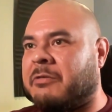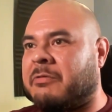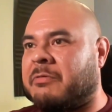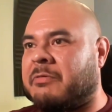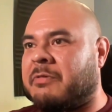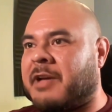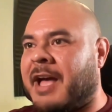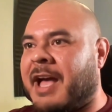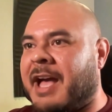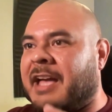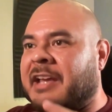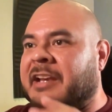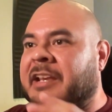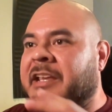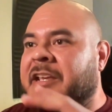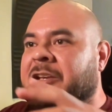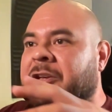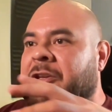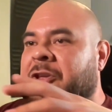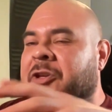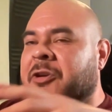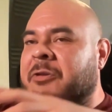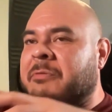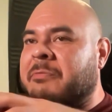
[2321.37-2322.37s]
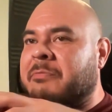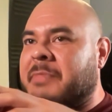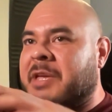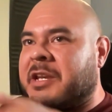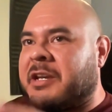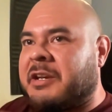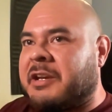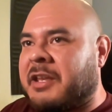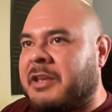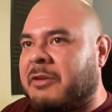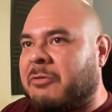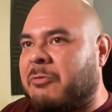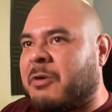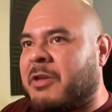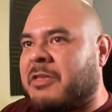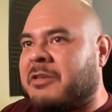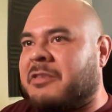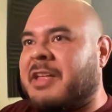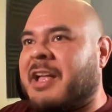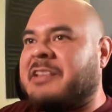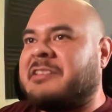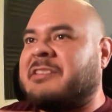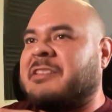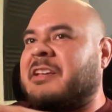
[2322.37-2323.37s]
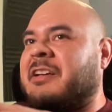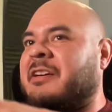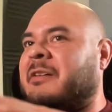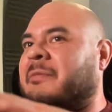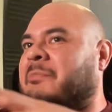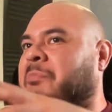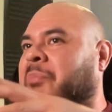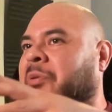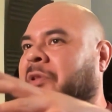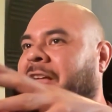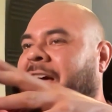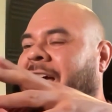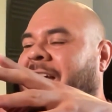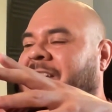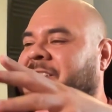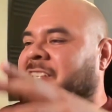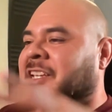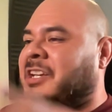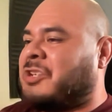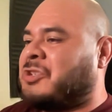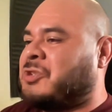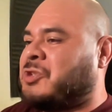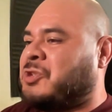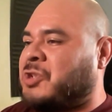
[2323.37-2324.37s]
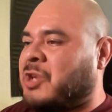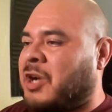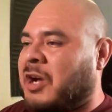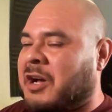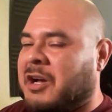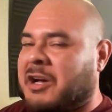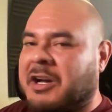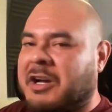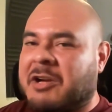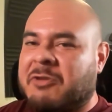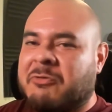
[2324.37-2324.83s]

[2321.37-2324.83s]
adding humidity, whether that's a plastic jug,